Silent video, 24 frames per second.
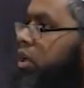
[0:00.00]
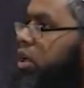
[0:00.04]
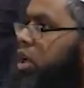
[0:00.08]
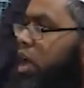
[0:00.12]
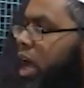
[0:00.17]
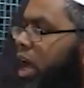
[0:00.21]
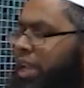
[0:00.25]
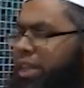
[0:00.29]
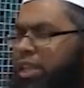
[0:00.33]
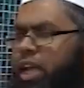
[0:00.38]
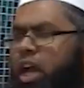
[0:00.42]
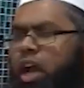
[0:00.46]

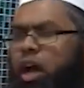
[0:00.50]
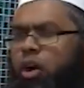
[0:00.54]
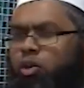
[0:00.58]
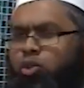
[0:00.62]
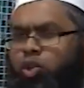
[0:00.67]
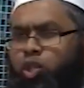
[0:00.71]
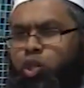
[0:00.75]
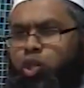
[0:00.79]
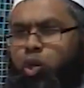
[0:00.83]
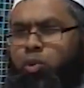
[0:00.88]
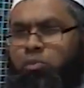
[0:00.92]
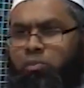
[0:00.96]
And there are
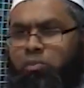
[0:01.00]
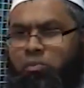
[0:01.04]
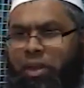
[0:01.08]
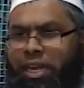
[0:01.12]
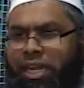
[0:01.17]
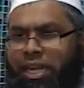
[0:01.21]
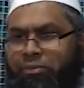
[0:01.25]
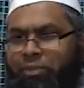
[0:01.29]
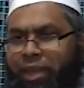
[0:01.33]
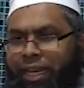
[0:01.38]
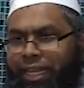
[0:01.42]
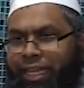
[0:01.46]
also
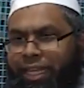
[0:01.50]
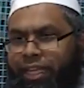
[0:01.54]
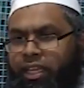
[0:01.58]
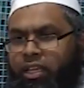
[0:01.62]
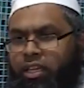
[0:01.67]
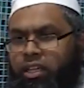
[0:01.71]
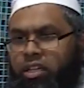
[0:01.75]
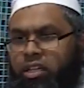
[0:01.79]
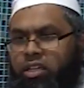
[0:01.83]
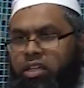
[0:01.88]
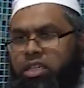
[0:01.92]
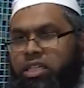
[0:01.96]
many
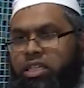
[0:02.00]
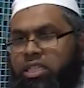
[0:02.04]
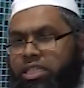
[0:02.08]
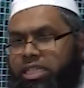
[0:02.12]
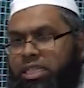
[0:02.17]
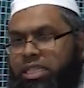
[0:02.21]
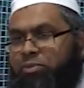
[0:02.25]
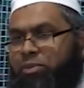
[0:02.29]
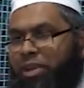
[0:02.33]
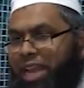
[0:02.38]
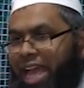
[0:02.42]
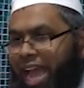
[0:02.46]

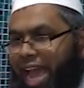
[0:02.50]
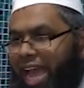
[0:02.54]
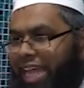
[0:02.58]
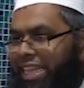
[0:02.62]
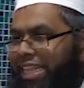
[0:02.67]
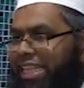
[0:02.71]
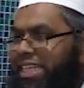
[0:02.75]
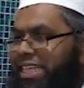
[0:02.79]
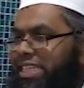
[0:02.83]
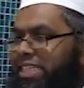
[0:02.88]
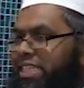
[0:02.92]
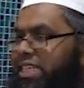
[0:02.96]
similar
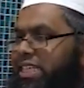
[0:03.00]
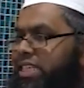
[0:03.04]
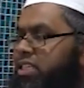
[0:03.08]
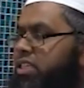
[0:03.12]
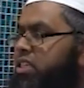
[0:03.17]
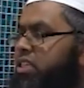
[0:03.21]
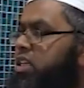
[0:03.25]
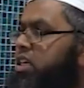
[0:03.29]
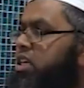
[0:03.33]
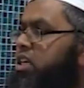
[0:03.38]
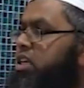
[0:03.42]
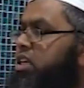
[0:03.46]
hadiths
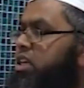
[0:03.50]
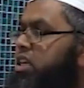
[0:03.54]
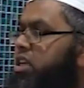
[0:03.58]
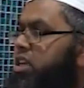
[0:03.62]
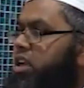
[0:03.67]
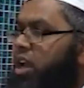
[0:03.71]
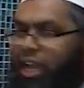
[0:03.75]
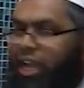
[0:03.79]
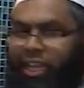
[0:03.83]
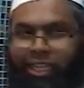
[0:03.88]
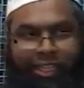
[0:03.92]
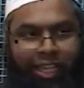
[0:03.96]

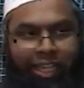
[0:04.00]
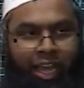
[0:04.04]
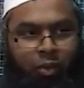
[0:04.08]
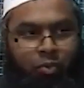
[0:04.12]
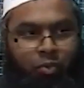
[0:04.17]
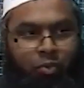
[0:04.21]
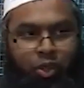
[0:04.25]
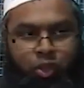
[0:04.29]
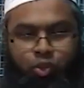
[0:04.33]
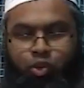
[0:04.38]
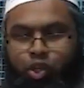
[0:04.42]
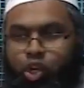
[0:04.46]
like that
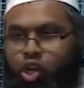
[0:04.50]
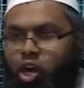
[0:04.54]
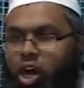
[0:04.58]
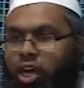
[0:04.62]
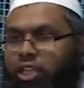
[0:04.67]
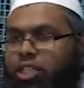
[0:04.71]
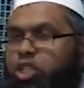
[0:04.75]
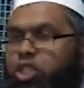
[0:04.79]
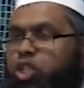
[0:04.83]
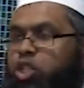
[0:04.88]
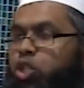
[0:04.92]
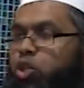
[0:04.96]
with
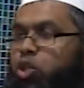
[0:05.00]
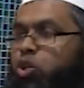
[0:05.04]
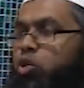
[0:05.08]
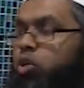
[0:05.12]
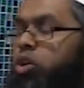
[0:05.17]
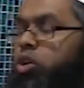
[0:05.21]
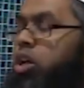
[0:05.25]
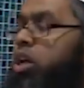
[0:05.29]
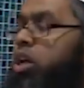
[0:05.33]
regards to